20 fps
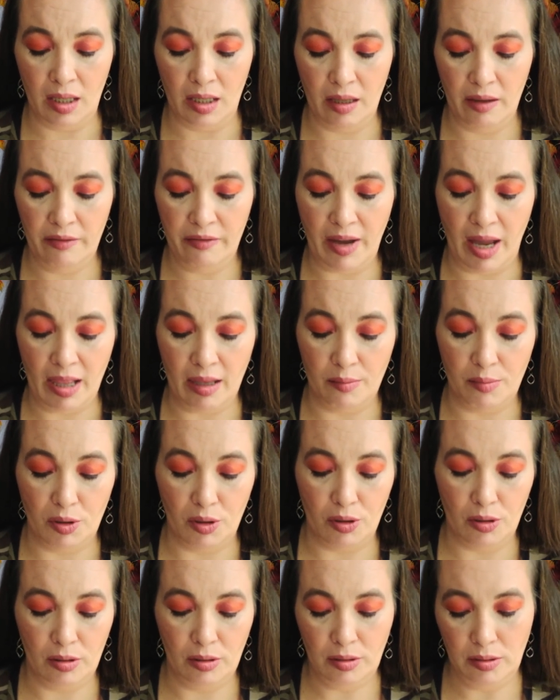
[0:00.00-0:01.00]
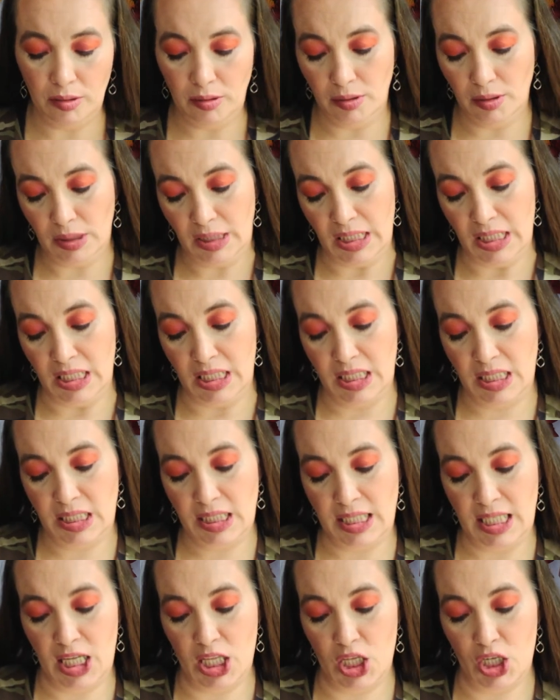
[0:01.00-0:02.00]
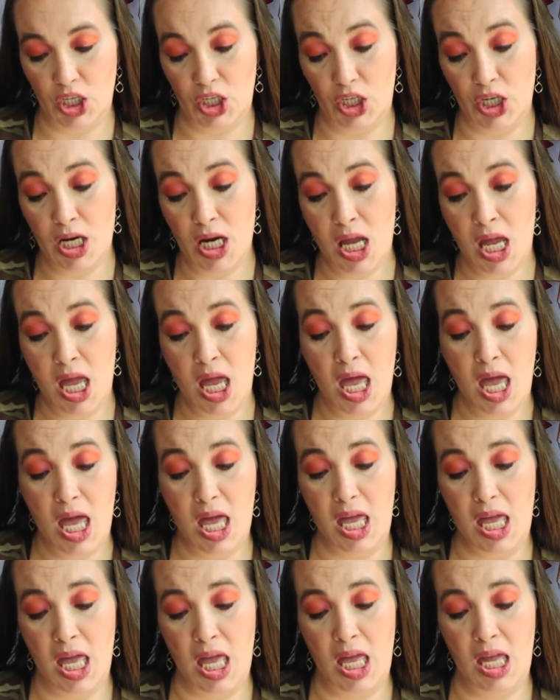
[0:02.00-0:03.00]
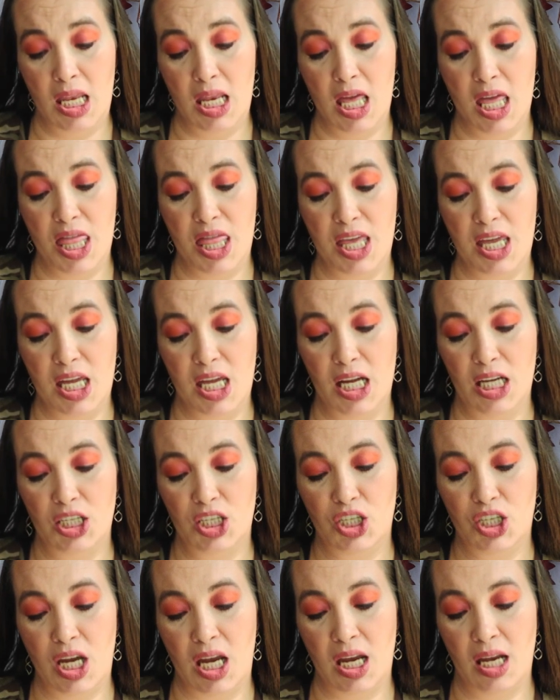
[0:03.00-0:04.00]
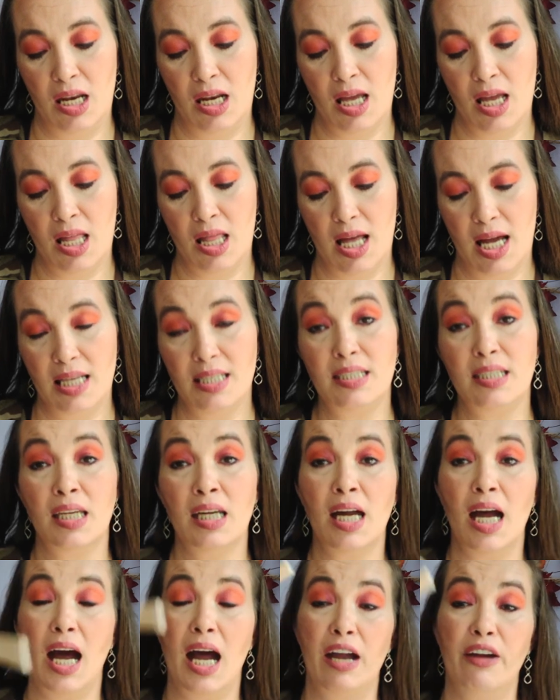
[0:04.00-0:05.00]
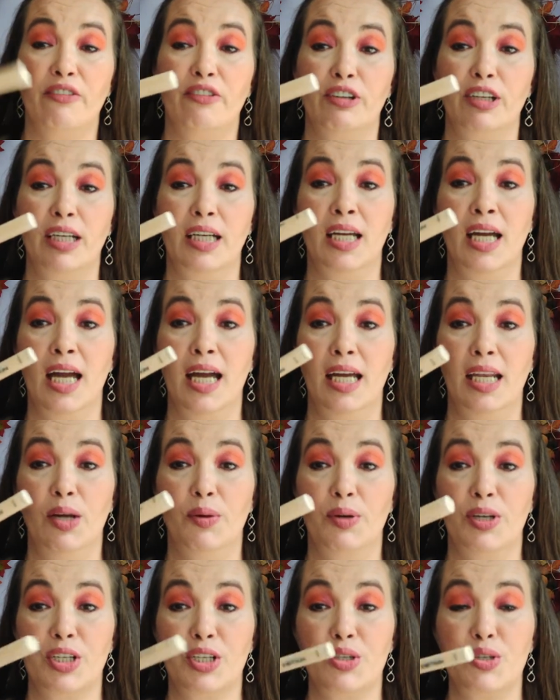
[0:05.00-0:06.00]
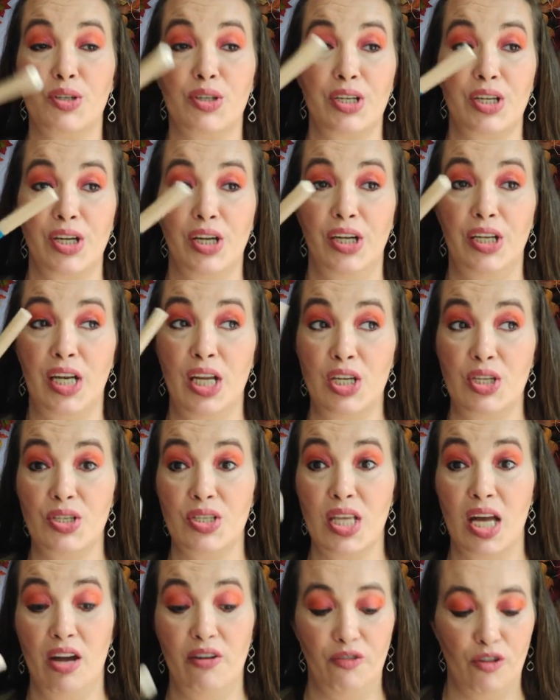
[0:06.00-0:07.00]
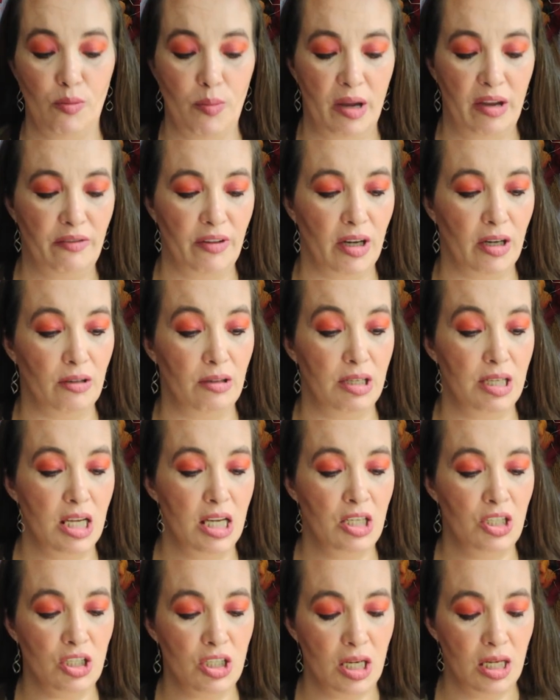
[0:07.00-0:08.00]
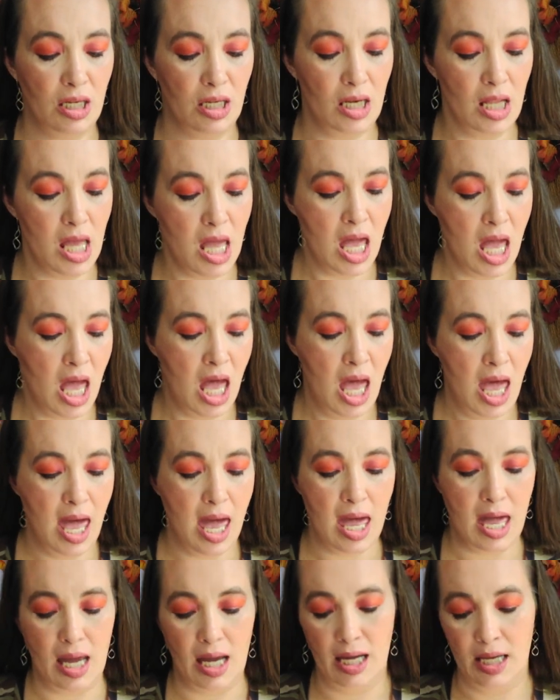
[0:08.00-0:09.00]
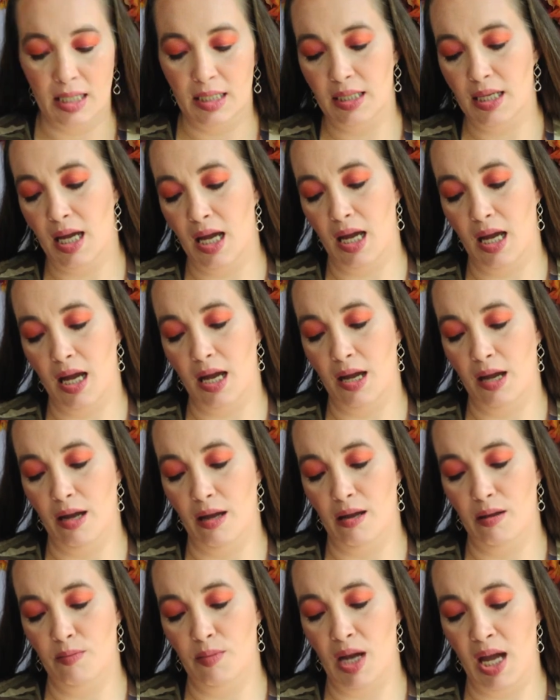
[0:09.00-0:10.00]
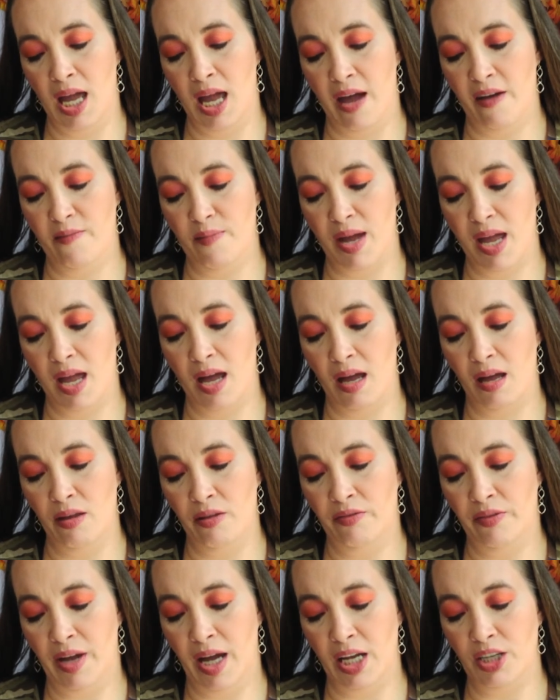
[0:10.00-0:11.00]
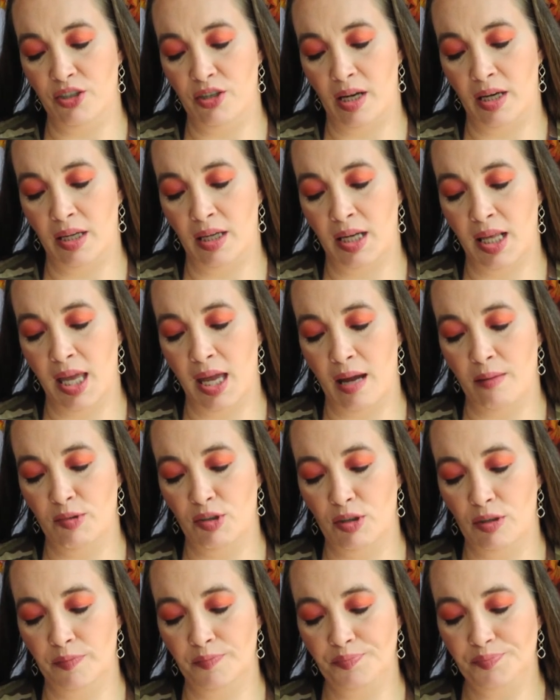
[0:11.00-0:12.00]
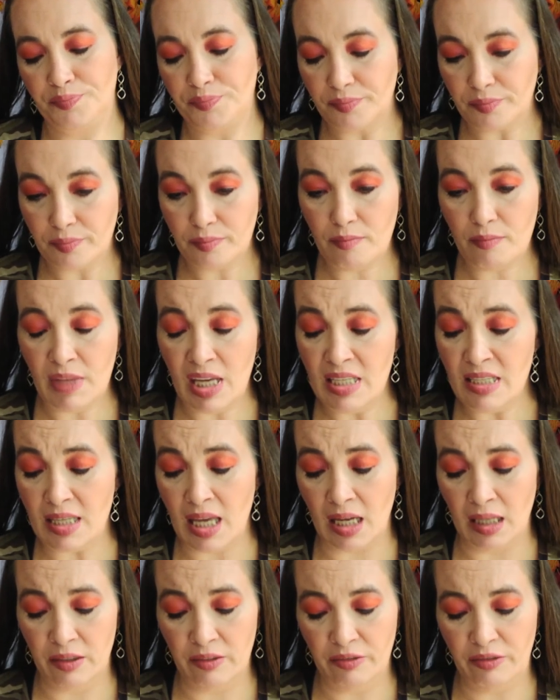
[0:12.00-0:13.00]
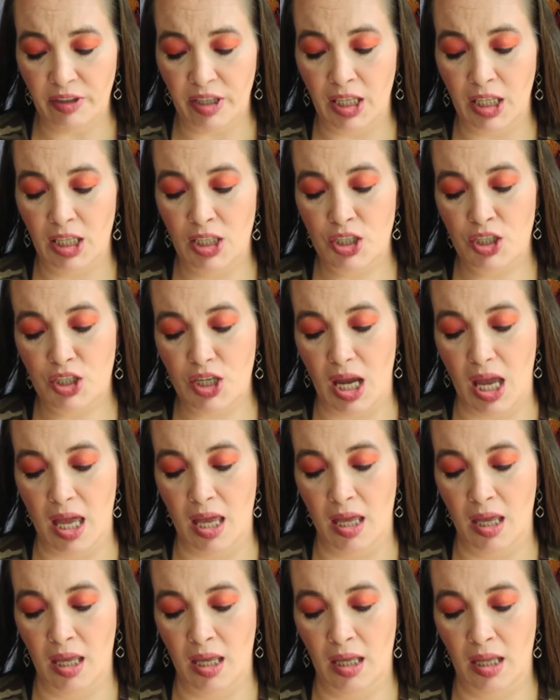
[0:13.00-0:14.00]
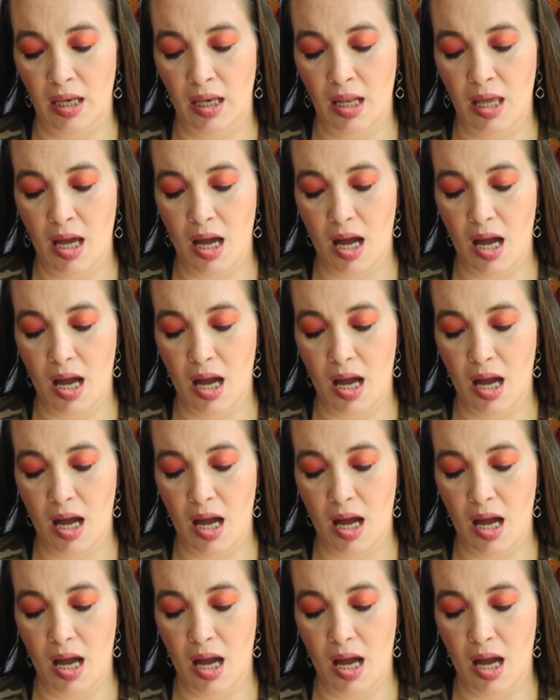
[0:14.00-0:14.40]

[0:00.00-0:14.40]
infallible concealer in the shade Classic Ivory, and it works really good, and I use that for my foundation. And I have my e.l.f. Hydrated Camel Satin Finish in